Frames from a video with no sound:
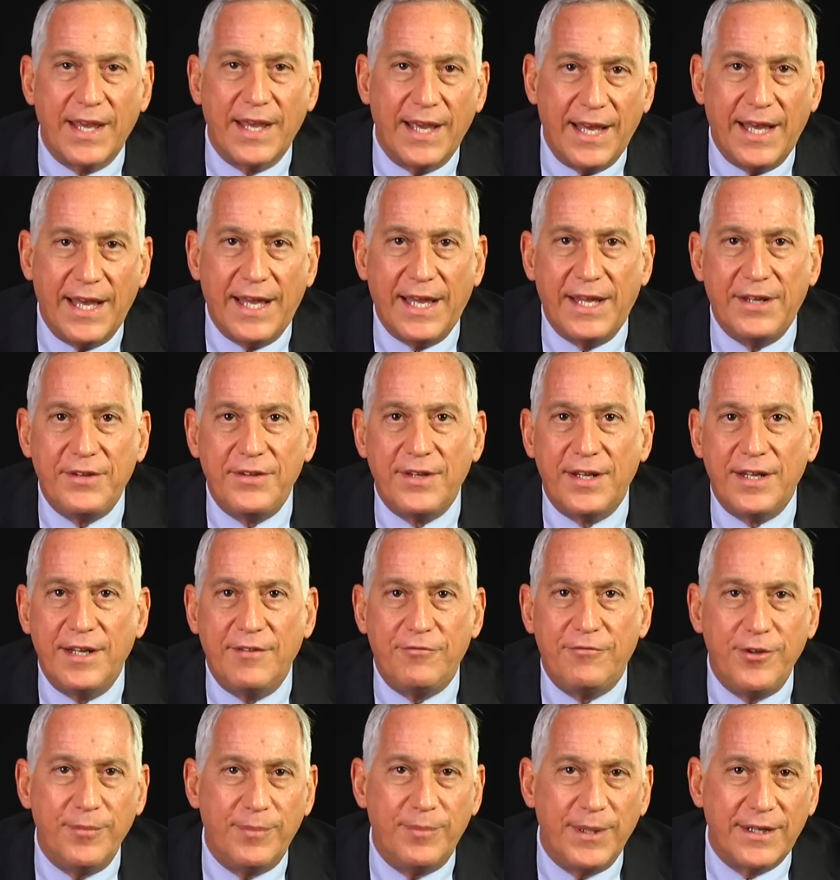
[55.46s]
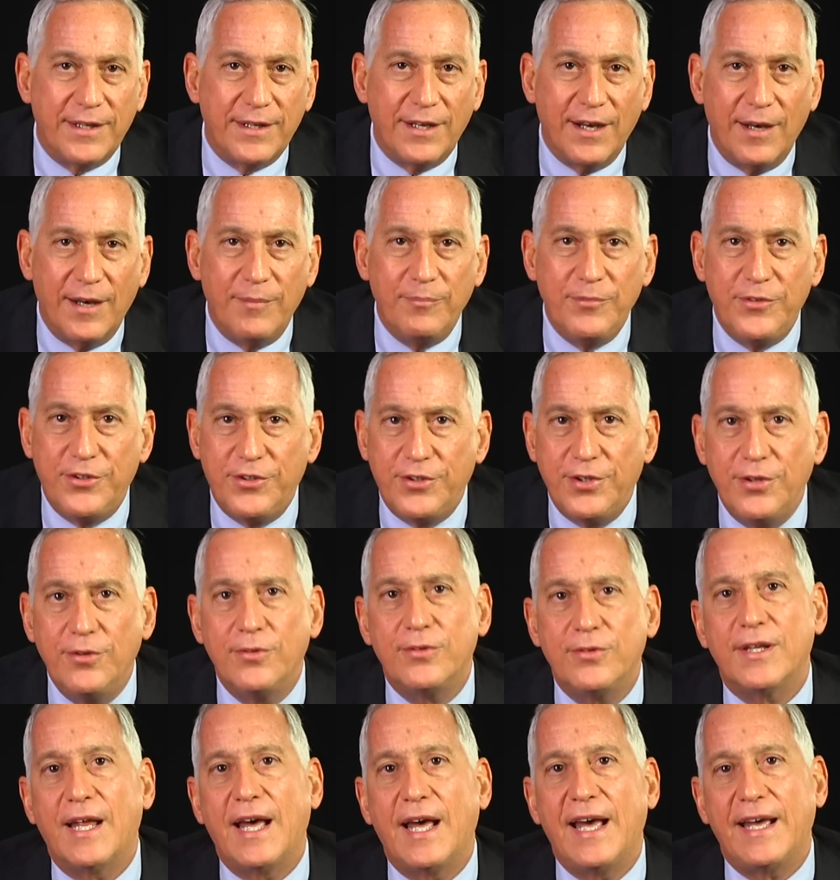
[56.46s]
And if you become
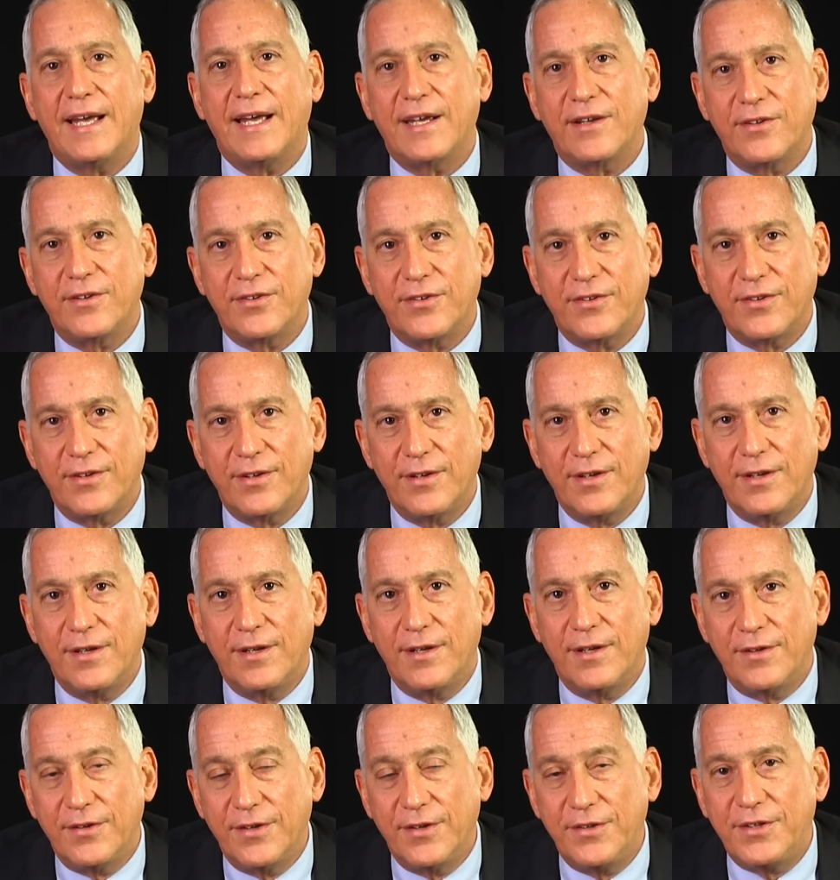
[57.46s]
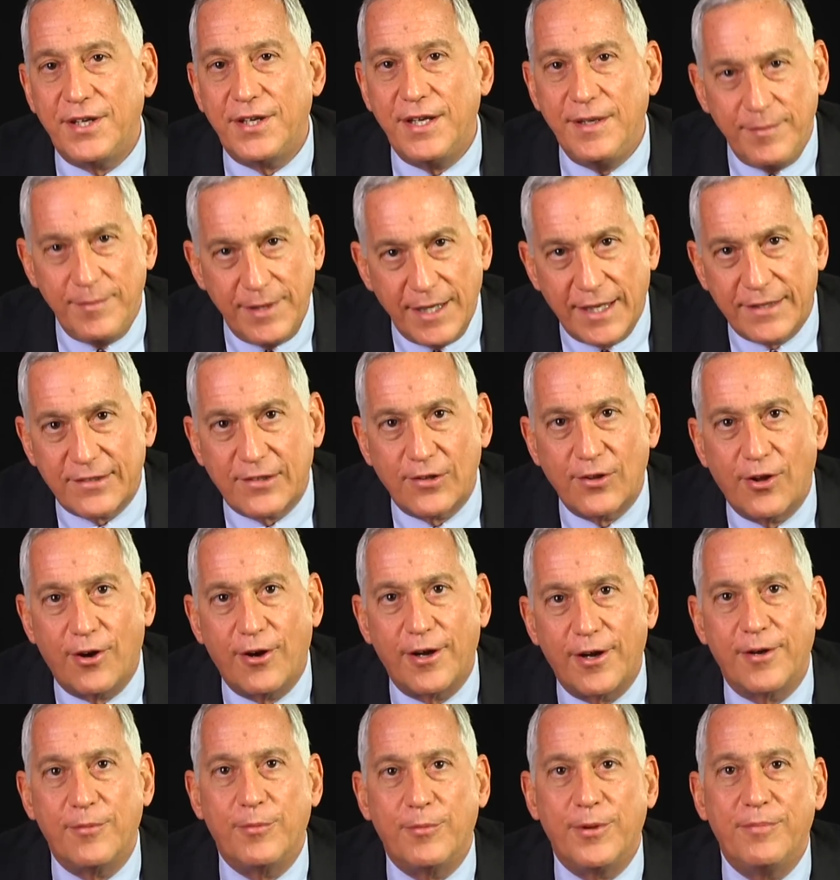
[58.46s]
too lax, the team gets
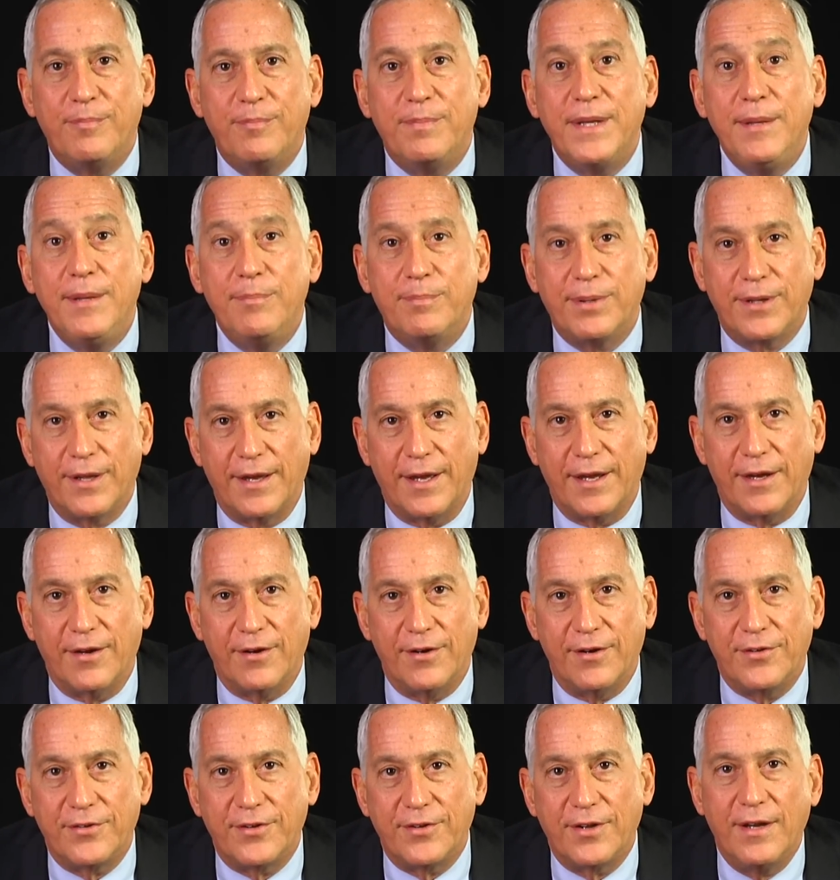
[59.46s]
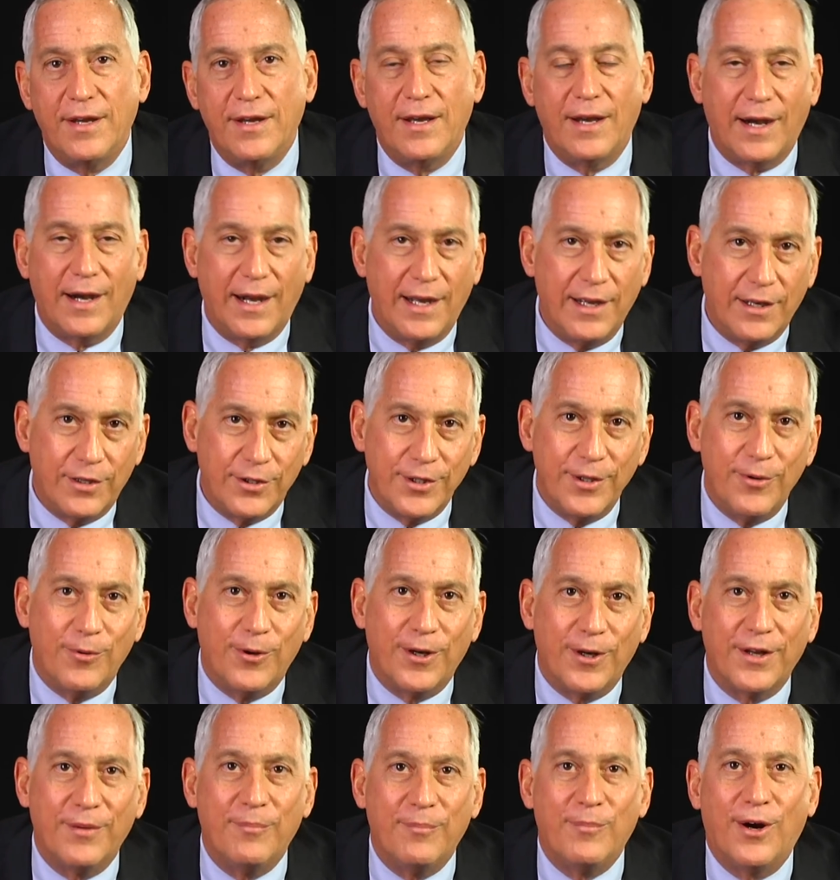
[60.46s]
lauded with B players. I only
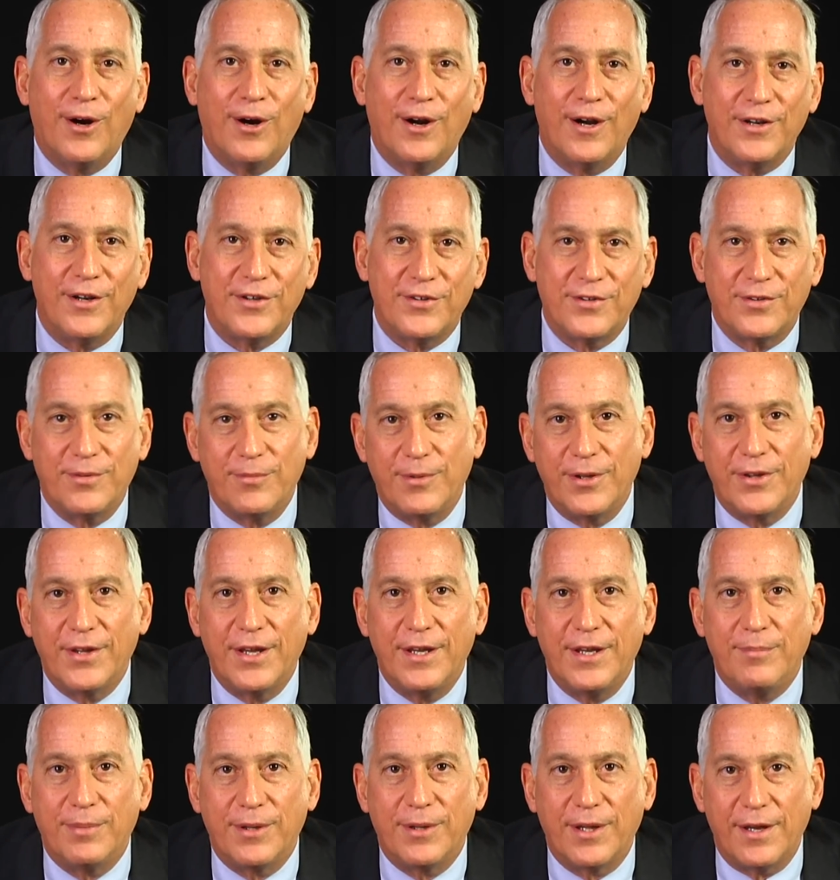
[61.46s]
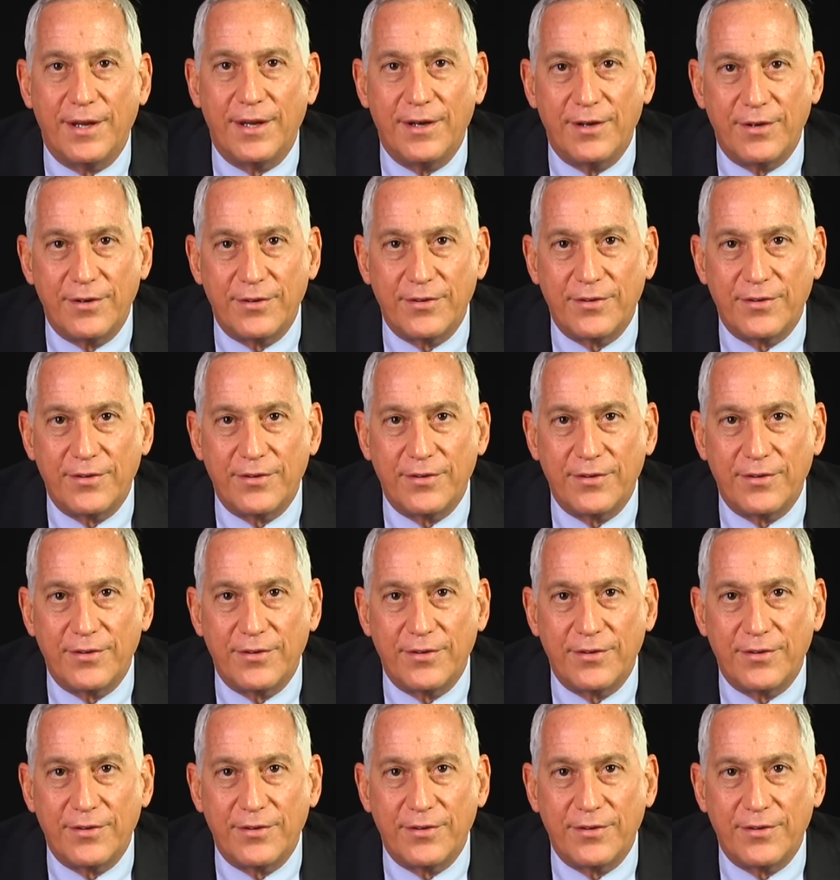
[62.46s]
want to march with A players.